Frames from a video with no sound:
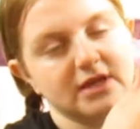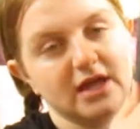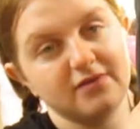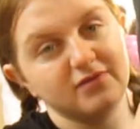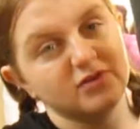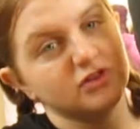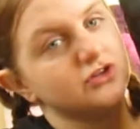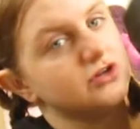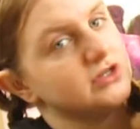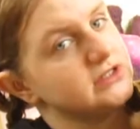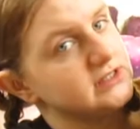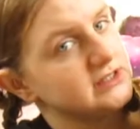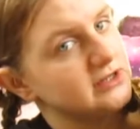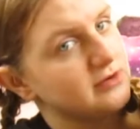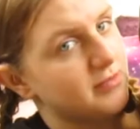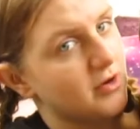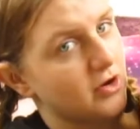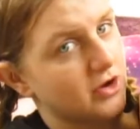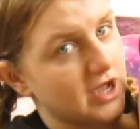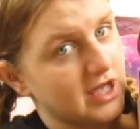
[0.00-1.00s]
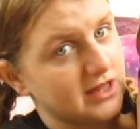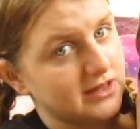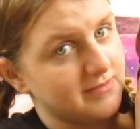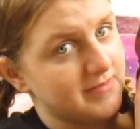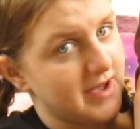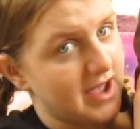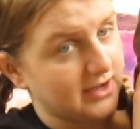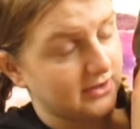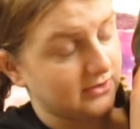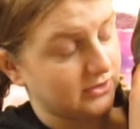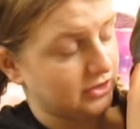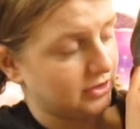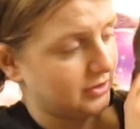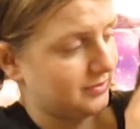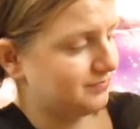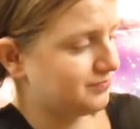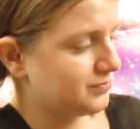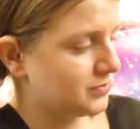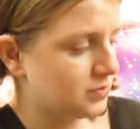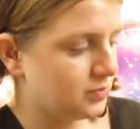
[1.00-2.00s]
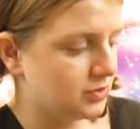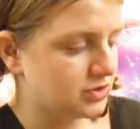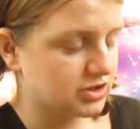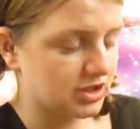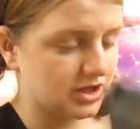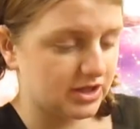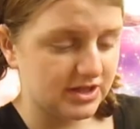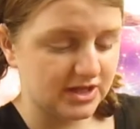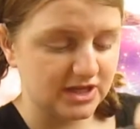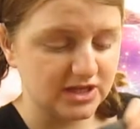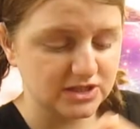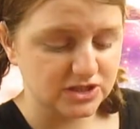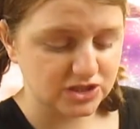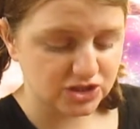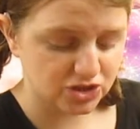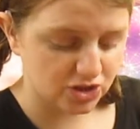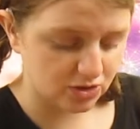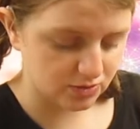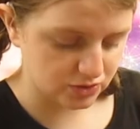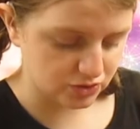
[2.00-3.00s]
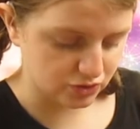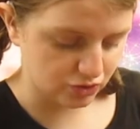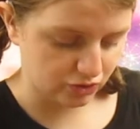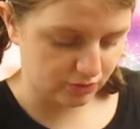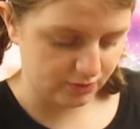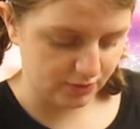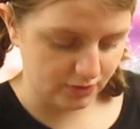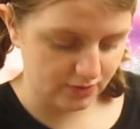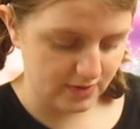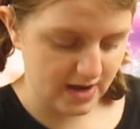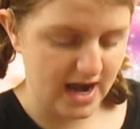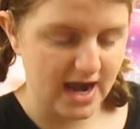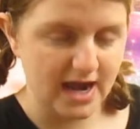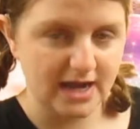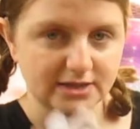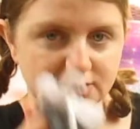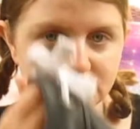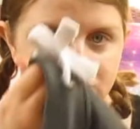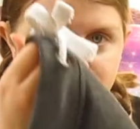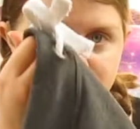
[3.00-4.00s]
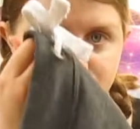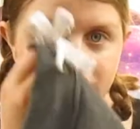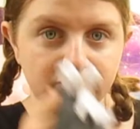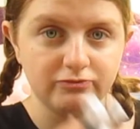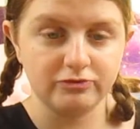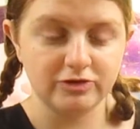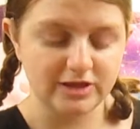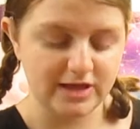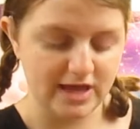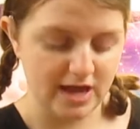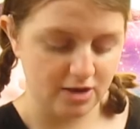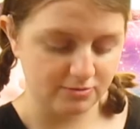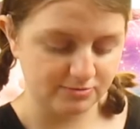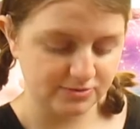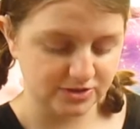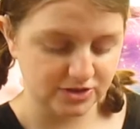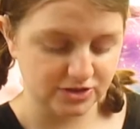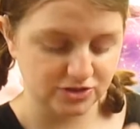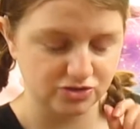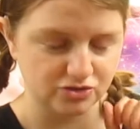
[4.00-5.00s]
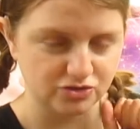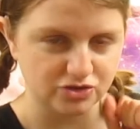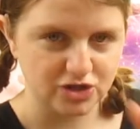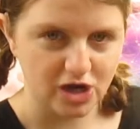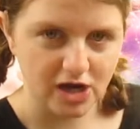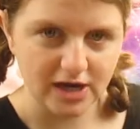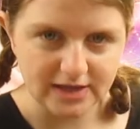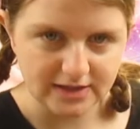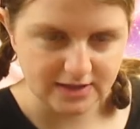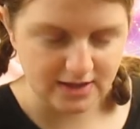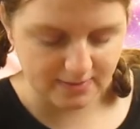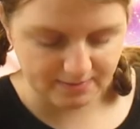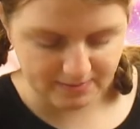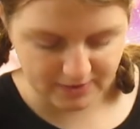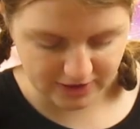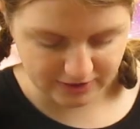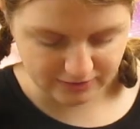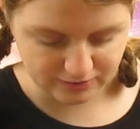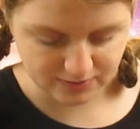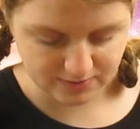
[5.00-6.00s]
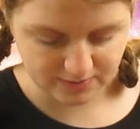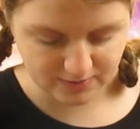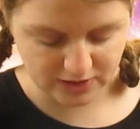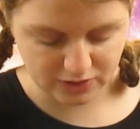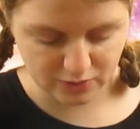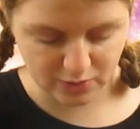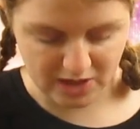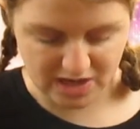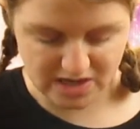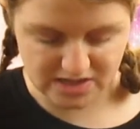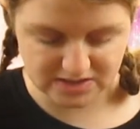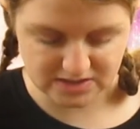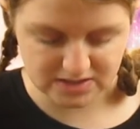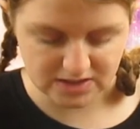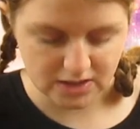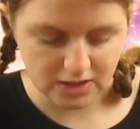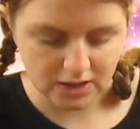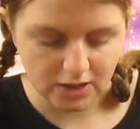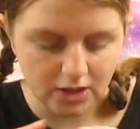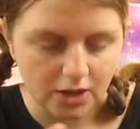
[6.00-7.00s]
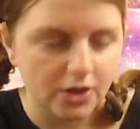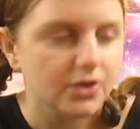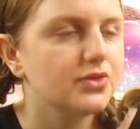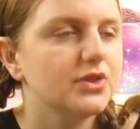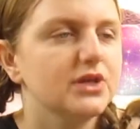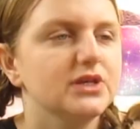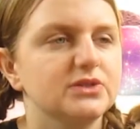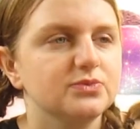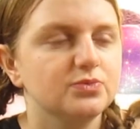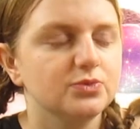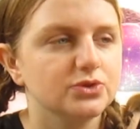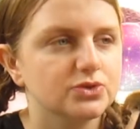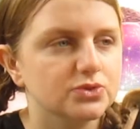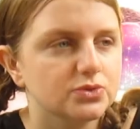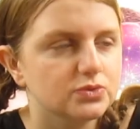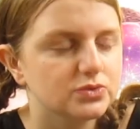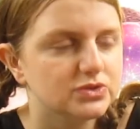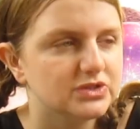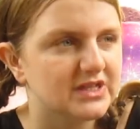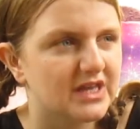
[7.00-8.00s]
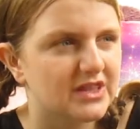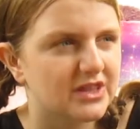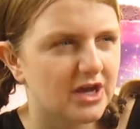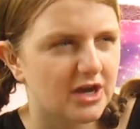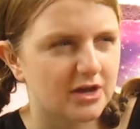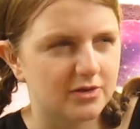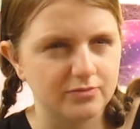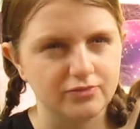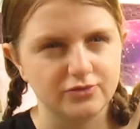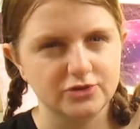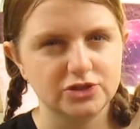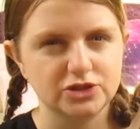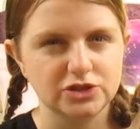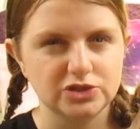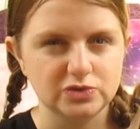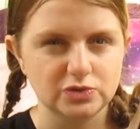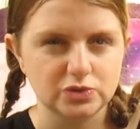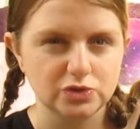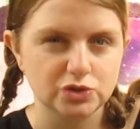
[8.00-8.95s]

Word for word: have a nice little pocket at the back of them, which I think is so adorable, and the string really helps to sort of tighten it by, by the waist. This was altogether, I'm pretty sure,